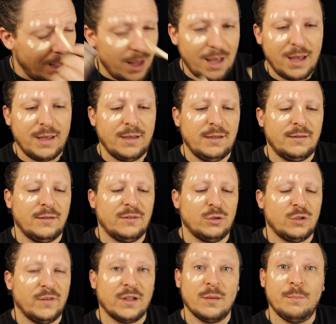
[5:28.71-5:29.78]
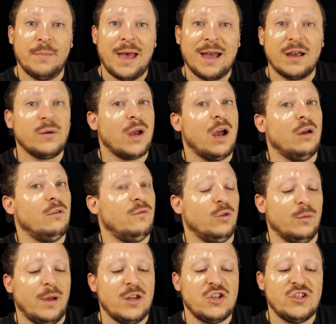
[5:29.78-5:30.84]
eyes as sort of like a background for
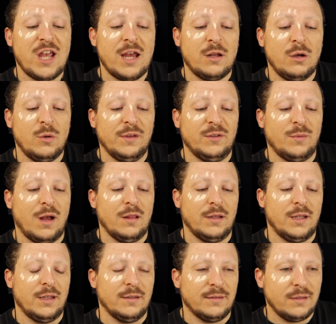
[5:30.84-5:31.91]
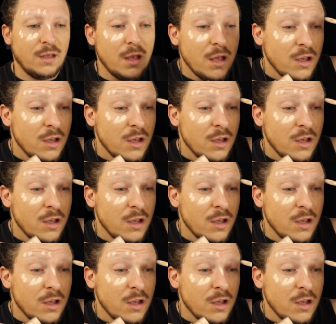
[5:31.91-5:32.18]
my shadow, as well as